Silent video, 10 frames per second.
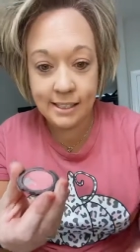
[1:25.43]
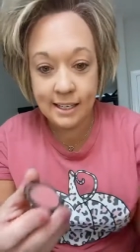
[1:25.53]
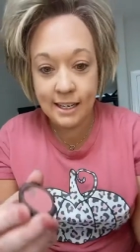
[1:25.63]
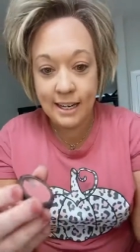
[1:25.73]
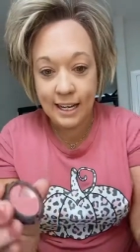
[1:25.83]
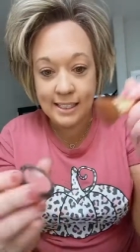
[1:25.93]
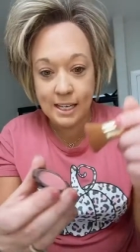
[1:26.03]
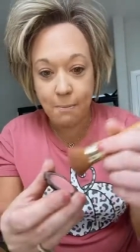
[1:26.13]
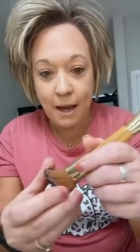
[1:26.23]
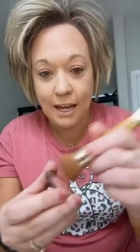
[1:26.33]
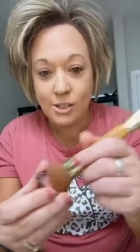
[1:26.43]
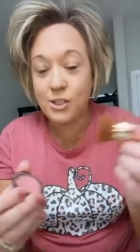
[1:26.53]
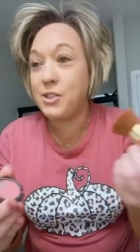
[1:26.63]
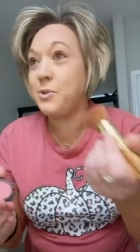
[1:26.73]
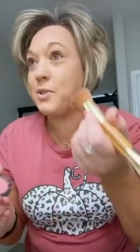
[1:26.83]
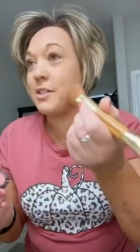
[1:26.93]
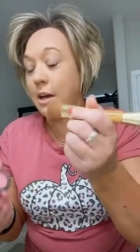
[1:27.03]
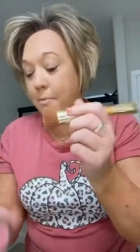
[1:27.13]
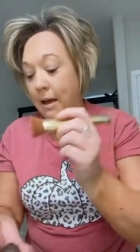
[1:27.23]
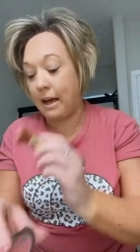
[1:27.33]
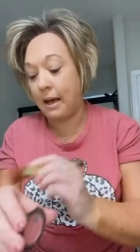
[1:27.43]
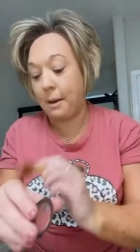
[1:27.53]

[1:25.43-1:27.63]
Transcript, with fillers: Next up, I just used some uh,